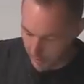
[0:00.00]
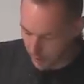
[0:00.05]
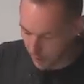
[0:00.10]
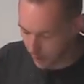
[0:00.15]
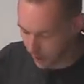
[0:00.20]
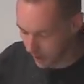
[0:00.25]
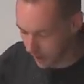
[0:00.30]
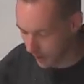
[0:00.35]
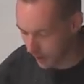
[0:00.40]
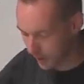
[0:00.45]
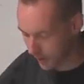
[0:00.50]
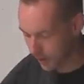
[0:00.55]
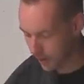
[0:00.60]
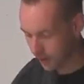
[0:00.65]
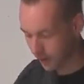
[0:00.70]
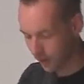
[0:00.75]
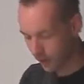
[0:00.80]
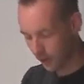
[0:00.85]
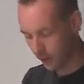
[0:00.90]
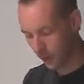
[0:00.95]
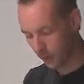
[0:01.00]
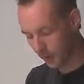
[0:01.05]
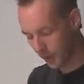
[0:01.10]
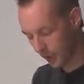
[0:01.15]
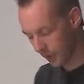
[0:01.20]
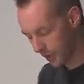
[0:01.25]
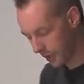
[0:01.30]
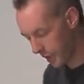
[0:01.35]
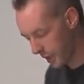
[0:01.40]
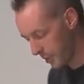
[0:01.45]
be a good idea to do them
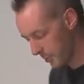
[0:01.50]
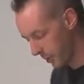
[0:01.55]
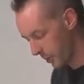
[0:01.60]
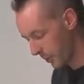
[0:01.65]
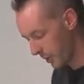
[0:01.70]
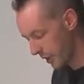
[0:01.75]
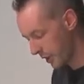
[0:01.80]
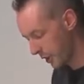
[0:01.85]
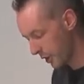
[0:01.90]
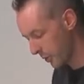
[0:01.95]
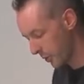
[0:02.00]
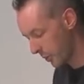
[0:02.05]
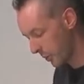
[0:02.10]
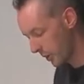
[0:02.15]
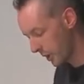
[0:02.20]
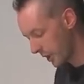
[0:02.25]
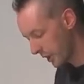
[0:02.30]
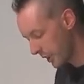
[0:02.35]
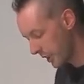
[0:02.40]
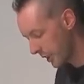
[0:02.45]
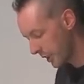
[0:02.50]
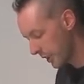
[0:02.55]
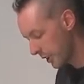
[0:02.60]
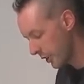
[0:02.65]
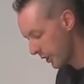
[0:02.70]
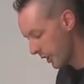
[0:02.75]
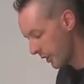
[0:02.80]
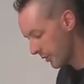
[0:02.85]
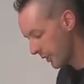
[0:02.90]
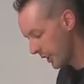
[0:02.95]
on a table we can really
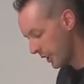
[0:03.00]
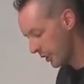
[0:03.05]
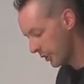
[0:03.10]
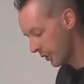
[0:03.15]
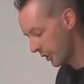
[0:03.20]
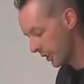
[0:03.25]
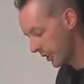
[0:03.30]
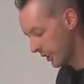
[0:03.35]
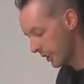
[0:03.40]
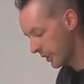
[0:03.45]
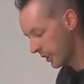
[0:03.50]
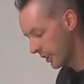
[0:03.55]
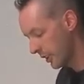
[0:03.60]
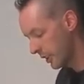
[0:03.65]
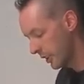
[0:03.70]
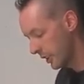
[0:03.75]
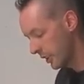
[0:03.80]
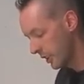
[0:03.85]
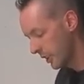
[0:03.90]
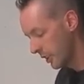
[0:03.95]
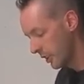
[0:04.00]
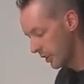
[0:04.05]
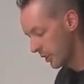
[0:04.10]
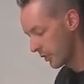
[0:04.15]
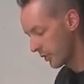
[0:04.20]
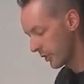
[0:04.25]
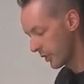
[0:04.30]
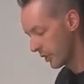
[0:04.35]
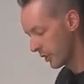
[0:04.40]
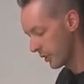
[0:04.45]
clean off easily
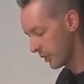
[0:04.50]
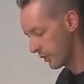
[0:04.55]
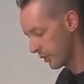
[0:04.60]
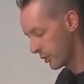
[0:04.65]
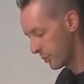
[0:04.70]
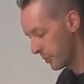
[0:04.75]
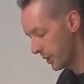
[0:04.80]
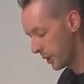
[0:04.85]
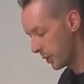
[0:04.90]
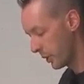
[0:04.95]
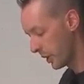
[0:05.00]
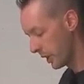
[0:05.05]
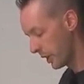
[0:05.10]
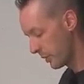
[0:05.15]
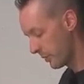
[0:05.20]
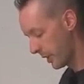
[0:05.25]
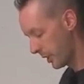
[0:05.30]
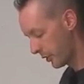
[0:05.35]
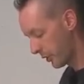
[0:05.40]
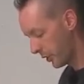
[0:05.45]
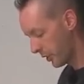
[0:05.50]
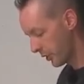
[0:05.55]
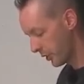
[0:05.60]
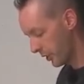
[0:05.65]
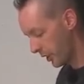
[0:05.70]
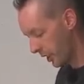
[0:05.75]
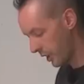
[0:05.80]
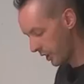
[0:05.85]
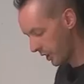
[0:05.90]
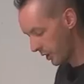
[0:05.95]
for, for big oily
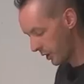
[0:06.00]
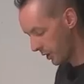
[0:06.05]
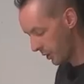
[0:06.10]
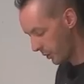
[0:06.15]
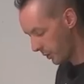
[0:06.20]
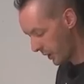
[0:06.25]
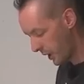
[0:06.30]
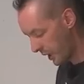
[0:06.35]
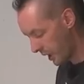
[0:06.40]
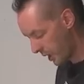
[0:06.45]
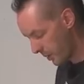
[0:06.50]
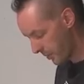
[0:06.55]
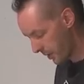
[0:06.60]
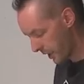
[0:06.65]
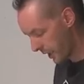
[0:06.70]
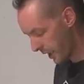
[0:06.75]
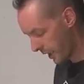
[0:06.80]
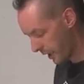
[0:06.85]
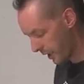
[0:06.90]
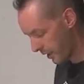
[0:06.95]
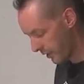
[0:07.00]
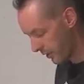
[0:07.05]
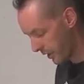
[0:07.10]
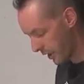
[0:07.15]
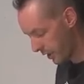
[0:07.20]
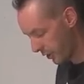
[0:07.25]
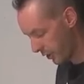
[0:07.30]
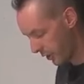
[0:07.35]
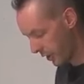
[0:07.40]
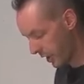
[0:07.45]
messes. And we happen to
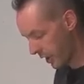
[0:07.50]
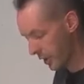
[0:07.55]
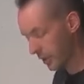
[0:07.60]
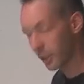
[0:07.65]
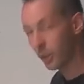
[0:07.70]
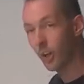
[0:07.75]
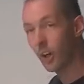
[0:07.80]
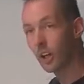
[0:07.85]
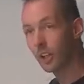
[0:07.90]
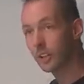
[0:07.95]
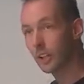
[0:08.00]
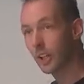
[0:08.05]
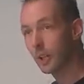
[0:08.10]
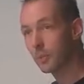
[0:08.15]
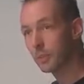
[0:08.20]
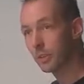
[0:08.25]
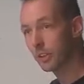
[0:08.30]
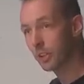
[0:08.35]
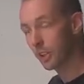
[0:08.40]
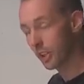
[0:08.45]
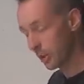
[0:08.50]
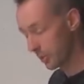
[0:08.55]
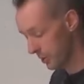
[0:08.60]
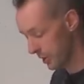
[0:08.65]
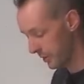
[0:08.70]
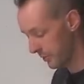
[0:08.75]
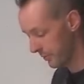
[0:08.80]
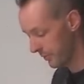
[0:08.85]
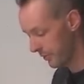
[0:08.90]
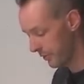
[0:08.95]
have in stock an autopsy
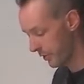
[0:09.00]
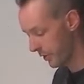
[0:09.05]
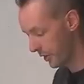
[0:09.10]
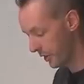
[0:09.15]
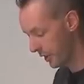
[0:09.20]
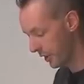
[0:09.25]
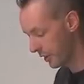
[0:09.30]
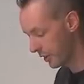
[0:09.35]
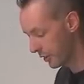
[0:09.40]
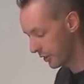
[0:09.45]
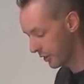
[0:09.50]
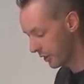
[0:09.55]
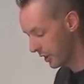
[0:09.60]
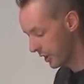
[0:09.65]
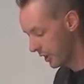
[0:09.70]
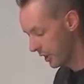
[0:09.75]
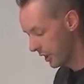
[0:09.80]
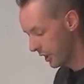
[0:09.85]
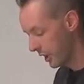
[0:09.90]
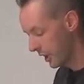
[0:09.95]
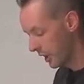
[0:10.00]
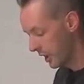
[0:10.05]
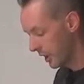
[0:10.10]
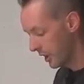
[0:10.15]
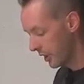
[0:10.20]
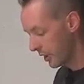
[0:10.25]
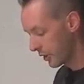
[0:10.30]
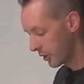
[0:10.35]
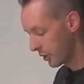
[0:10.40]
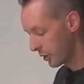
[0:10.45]
table for this.
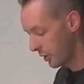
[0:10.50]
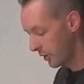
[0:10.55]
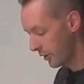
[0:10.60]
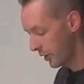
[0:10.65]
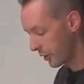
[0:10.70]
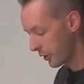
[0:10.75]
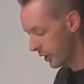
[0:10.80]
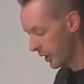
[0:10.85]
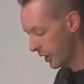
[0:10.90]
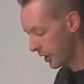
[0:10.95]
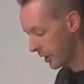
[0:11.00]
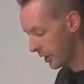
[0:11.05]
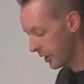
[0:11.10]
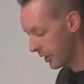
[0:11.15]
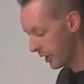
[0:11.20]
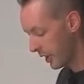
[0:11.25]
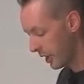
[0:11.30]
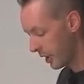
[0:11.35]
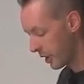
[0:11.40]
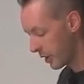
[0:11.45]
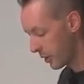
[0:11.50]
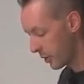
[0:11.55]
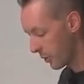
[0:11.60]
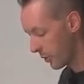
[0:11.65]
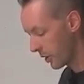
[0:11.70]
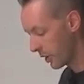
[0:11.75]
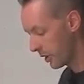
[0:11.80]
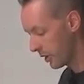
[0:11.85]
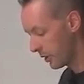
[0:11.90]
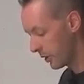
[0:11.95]
So we've decided that
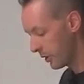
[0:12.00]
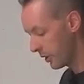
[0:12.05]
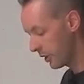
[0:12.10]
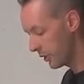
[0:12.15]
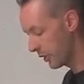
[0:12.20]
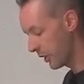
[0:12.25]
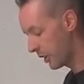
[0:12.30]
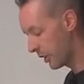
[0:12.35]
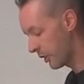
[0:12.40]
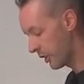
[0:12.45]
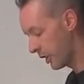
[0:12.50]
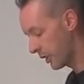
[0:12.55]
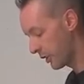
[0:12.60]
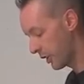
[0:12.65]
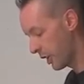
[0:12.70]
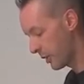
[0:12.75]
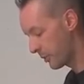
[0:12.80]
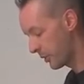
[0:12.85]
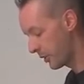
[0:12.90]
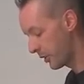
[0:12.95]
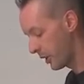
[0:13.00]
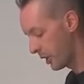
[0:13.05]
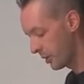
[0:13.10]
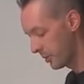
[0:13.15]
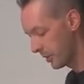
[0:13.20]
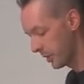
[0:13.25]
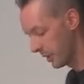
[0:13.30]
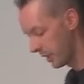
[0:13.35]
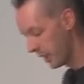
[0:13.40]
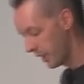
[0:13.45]
we're going to do these on an autopsy
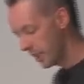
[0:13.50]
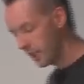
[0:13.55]
table